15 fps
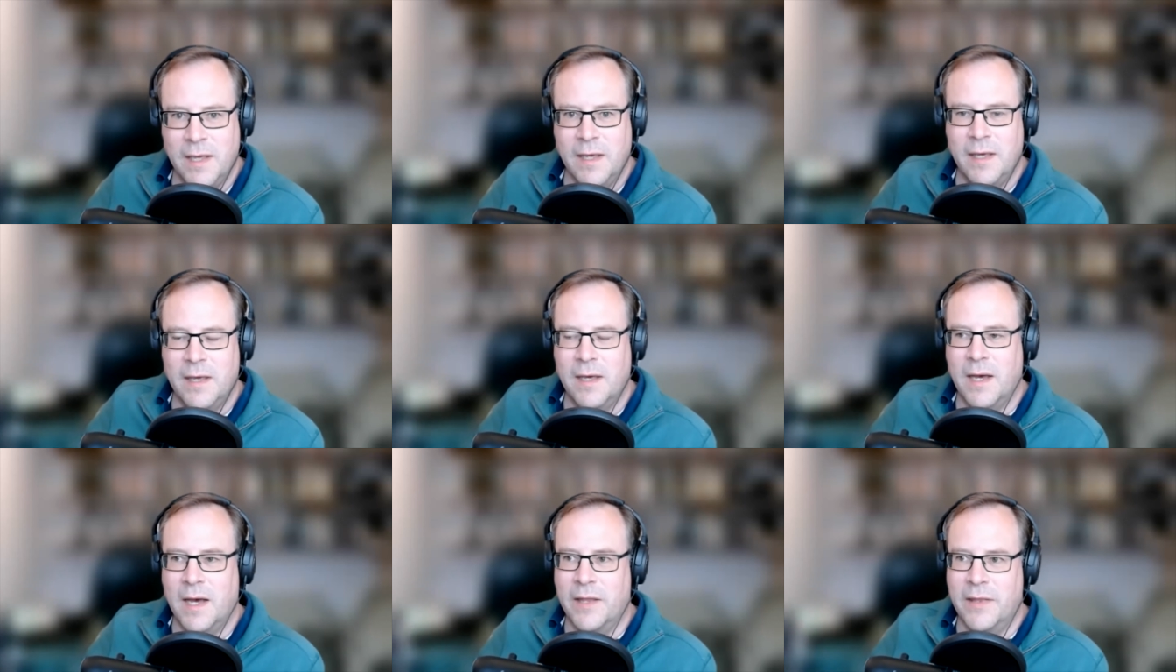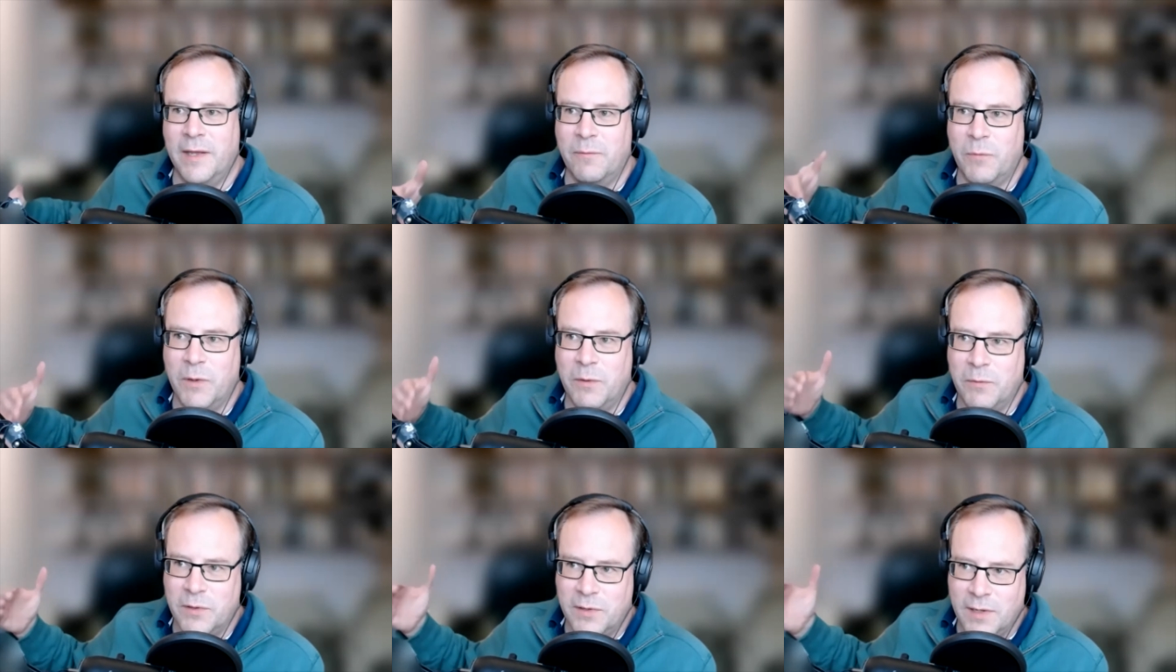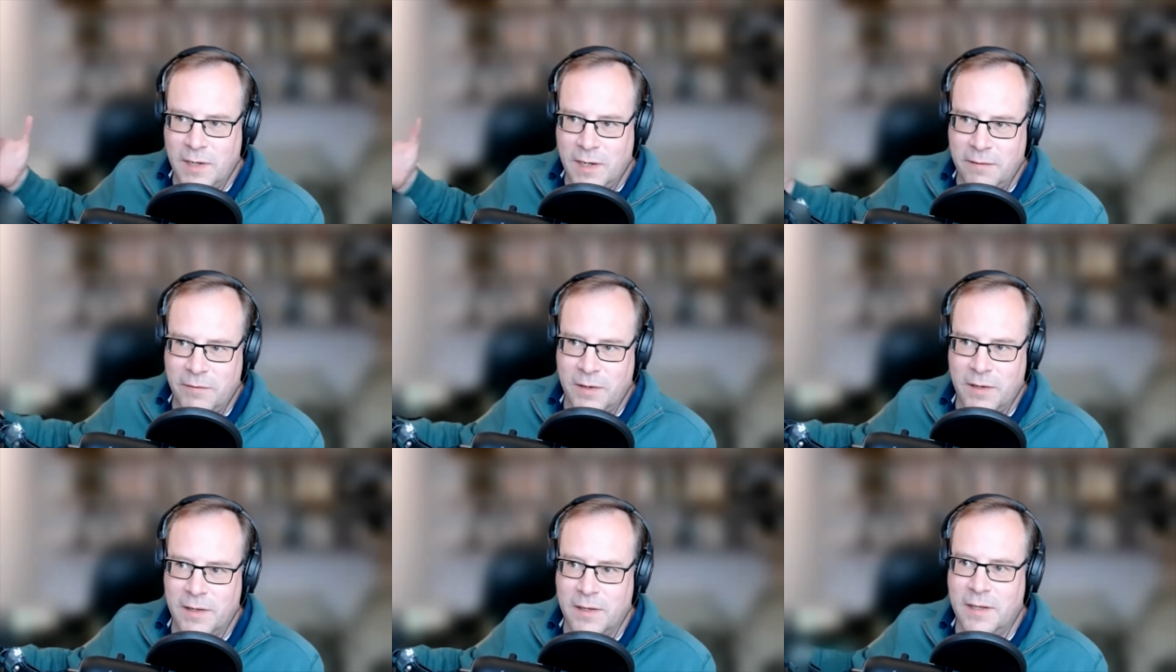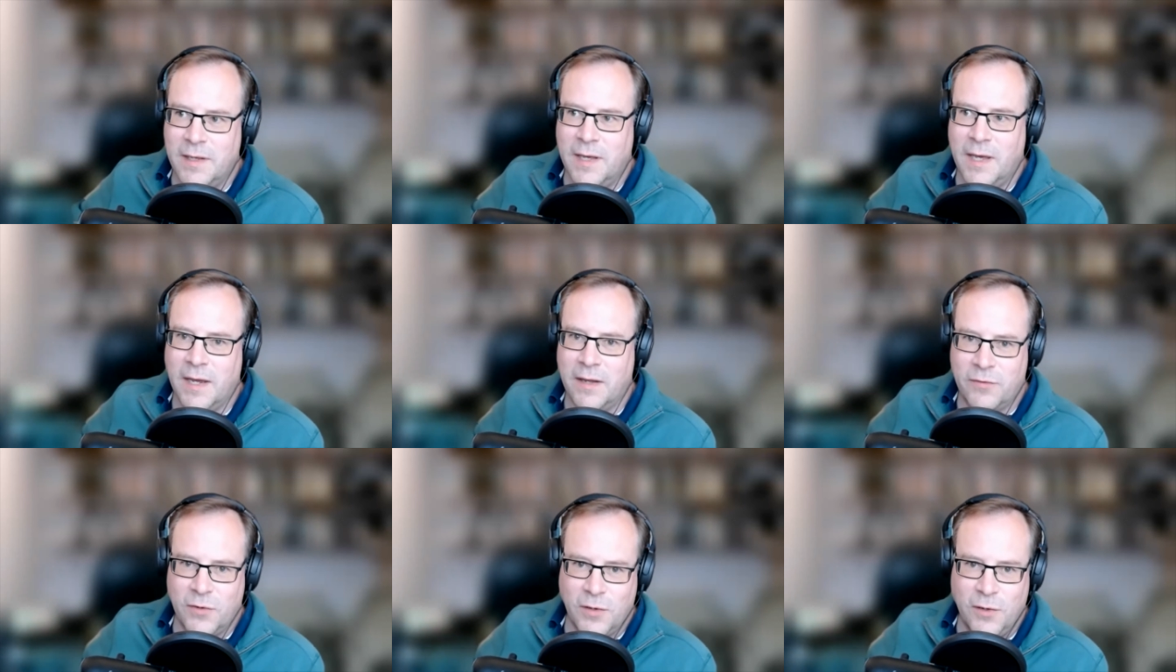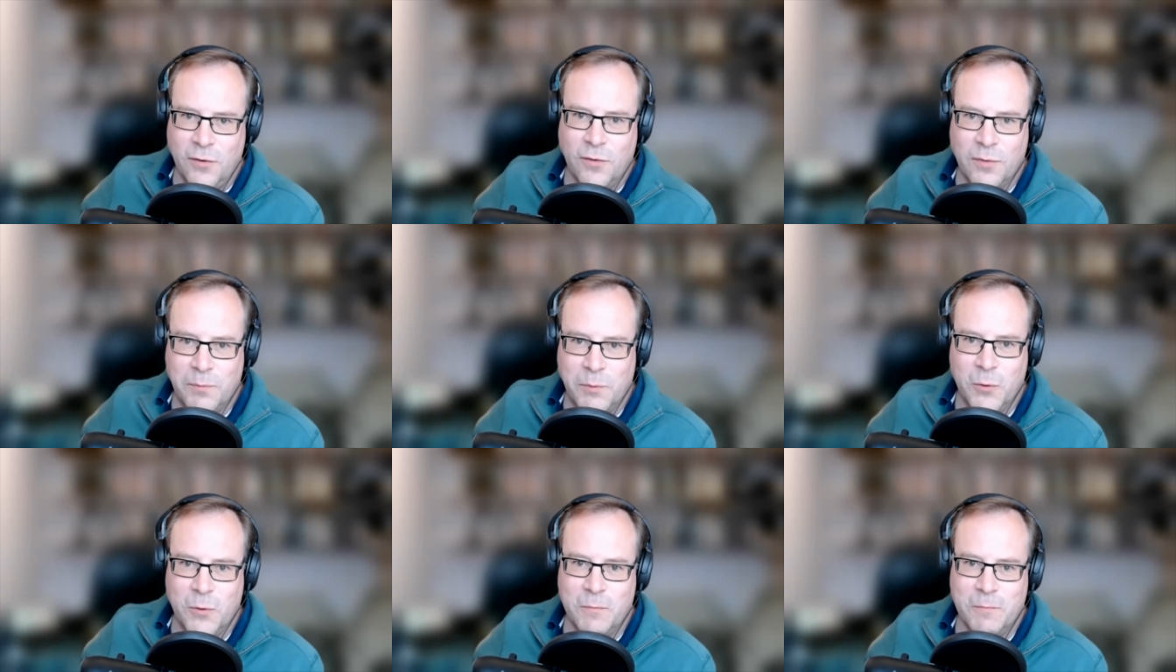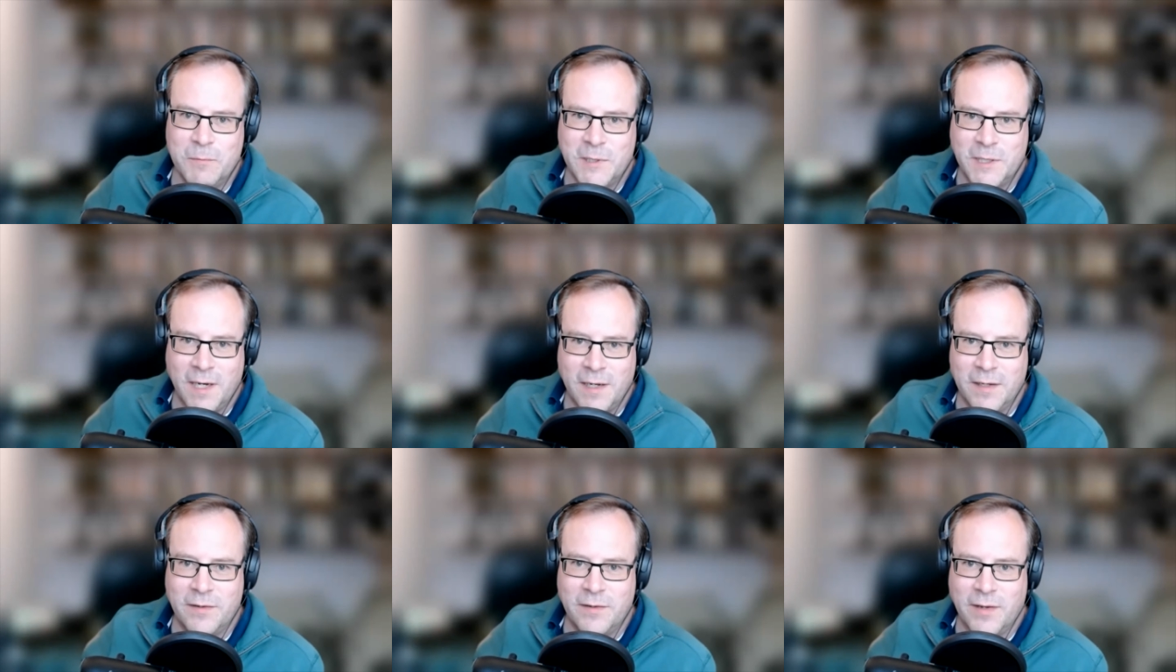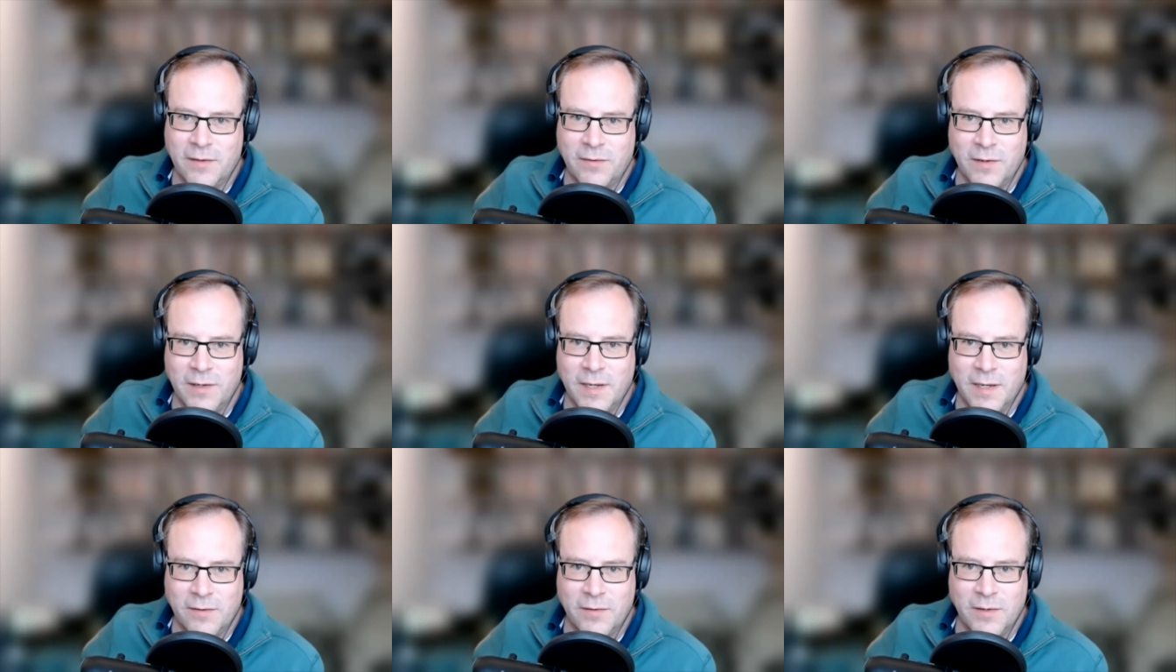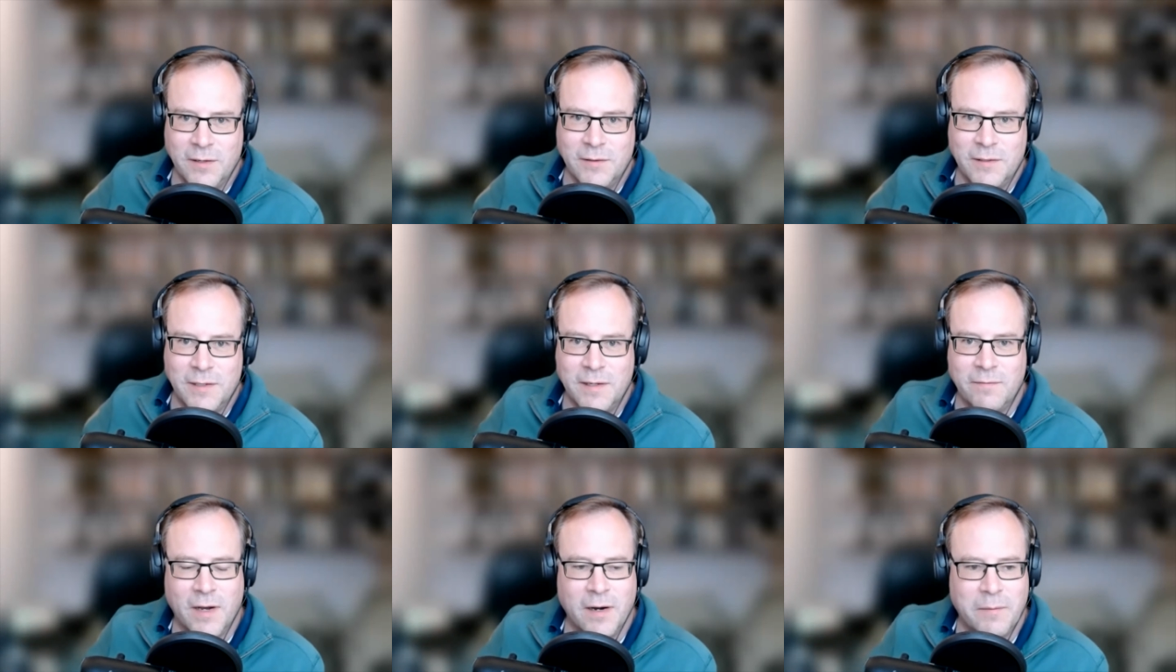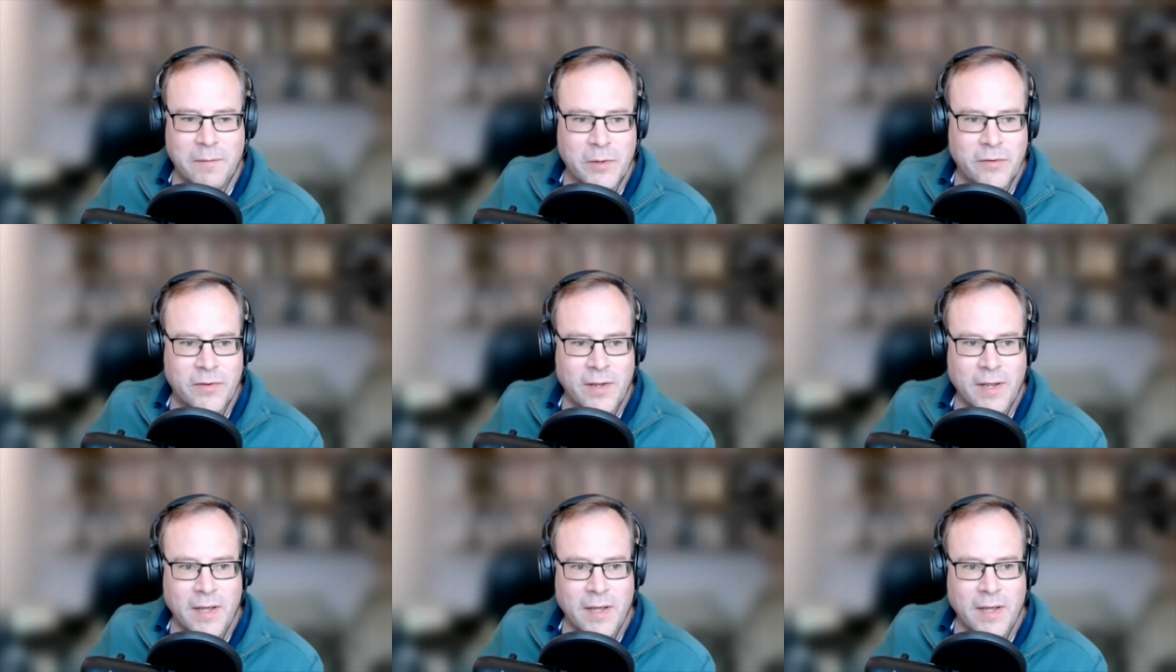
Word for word: and then we would deliver executable shards, ex- execution environments,